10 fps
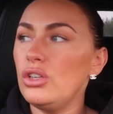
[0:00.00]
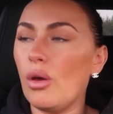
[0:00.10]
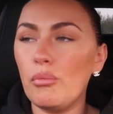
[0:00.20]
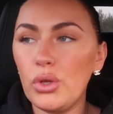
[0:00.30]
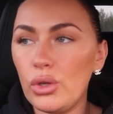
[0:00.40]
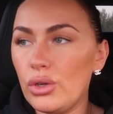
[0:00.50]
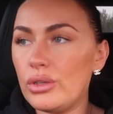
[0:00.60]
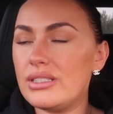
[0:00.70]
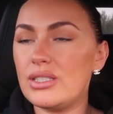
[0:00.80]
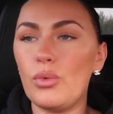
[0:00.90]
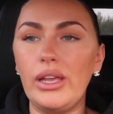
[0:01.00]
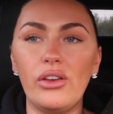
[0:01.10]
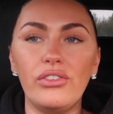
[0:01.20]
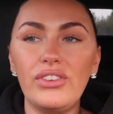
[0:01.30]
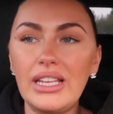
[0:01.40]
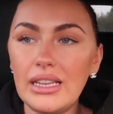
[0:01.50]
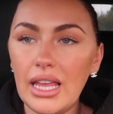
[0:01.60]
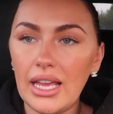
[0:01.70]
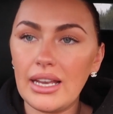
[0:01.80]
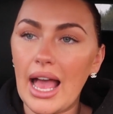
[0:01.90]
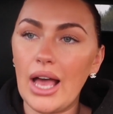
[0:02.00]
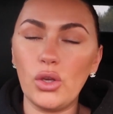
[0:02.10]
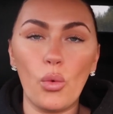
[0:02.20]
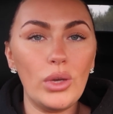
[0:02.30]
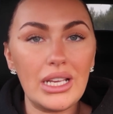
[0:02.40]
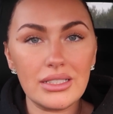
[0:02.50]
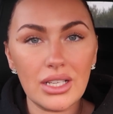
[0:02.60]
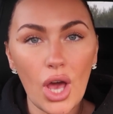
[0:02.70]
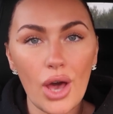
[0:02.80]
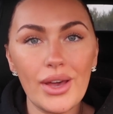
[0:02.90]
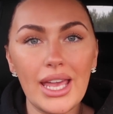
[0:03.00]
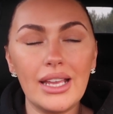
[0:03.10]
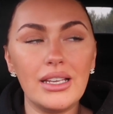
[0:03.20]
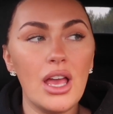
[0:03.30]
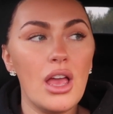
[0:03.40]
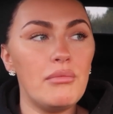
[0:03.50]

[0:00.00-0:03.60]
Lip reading: your moods, the way you're feeling, how your weeks are going,